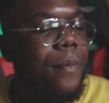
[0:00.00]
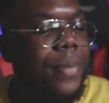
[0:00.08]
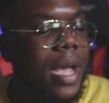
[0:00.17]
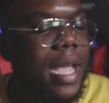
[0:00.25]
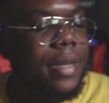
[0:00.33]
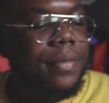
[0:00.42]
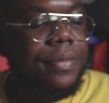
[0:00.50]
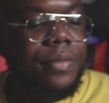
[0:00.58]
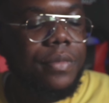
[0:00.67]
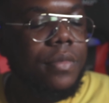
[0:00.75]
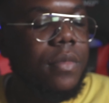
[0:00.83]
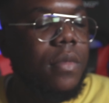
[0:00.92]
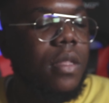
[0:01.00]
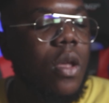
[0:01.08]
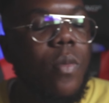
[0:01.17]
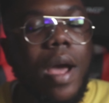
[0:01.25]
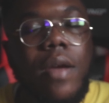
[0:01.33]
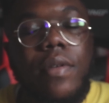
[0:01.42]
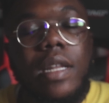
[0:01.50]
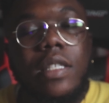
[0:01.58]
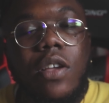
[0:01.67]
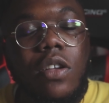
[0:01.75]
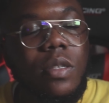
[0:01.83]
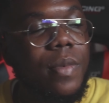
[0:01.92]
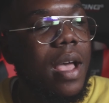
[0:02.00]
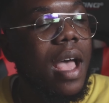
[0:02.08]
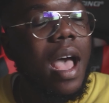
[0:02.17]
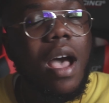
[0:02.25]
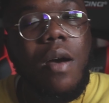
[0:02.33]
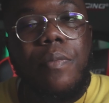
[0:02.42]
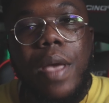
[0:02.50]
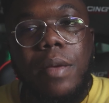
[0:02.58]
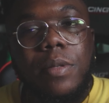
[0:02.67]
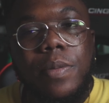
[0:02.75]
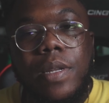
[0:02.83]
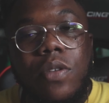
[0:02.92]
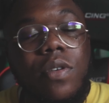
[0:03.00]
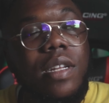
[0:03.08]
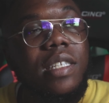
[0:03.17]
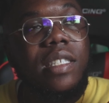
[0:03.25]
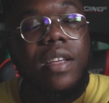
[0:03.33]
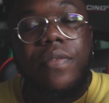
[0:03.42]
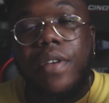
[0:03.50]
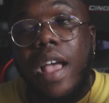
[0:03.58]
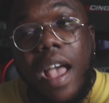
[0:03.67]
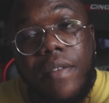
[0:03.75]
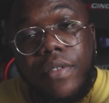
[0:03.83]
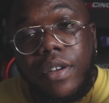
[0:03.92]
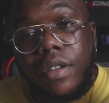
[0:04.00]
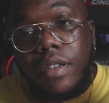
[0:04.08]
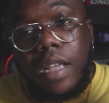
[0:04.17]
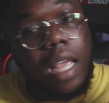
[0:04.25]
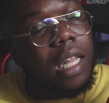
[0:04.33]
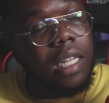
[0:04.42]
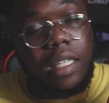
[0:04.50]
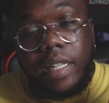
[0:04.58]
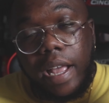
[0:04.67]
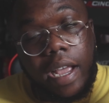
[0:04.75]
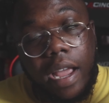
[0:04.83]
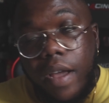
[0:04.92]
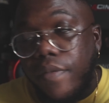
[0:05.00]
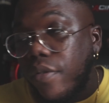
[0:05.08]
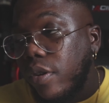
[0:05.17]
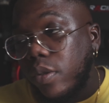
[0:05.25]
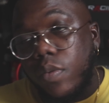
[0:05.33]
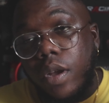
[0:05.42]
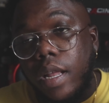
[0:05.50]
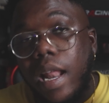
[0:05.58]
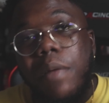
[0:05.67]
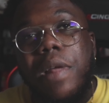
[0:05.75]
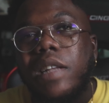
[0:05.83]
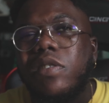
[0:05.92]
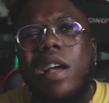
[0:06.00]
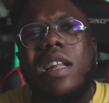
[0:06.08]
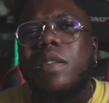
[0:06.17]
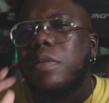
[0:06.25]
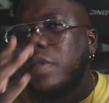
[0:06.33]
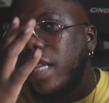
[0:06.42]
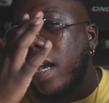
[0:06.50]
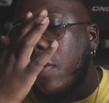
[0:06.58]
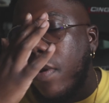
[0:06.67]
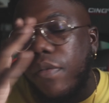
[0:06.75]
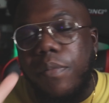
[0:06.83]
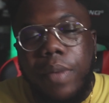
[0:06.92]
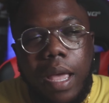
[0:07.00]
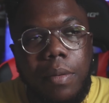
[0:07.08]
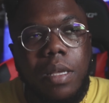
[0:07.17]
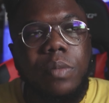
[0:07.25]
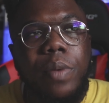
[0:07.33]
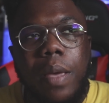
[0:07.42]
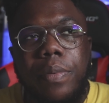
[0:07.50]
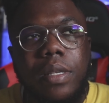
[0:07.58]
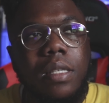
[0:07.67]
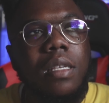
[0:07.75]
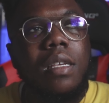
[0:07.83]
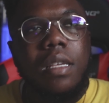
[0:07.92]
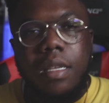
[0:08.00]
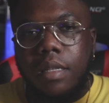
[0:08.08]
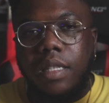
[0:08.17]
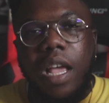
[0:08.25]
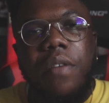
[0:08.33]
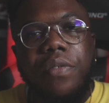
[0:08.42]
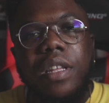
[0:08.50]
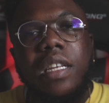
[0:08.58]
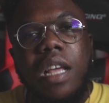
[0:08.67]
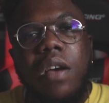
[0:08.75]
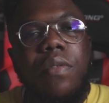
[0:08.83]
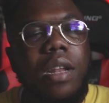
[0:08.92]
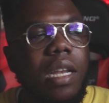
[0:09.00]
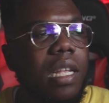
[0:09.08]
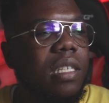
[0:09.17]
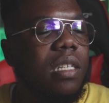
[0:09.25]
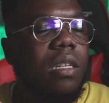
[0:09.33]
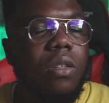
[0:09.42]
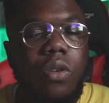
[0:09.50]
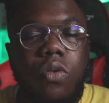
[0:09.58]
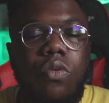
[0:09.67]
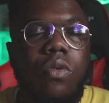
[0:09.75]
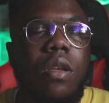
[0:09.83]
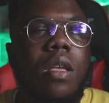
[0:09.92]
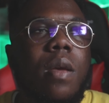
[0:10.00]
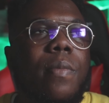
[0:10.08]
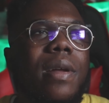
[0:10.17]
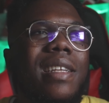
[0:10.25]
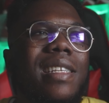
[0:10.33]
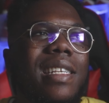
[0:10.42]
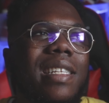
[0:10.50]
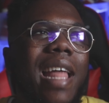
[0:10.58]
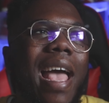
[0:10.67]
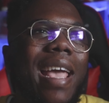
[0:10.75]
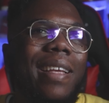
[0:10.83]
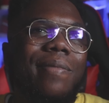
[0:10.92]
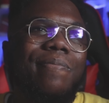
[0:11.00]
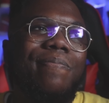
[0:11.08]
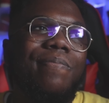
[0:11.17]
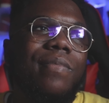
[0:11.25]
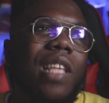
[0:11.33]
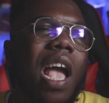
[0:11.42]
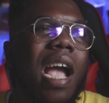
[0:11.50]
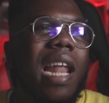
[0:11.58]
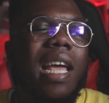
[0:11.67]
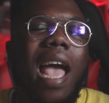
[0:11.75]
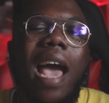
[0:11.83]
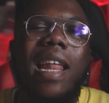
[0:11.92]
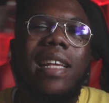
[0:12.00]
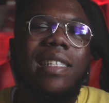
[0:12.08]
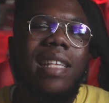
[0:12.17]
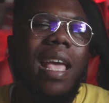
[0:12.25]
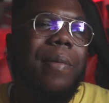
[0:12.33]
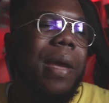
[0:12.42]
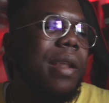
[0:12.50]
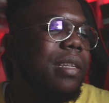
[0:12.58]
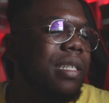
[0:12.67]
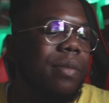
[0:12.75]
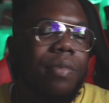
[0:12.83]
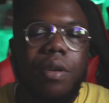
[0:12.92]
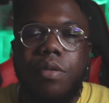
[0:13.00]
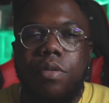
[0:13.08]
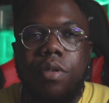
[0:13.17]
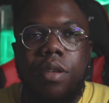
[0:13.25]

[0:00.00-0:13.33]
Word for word: But nobody really talks about how Bape's been doing this shit forever and it looks like an Air Force One. And I'm not trying to take away from Bape because Bape has definitely done what it needs to do, but it's just like, y'all gotta have that same energy, bro.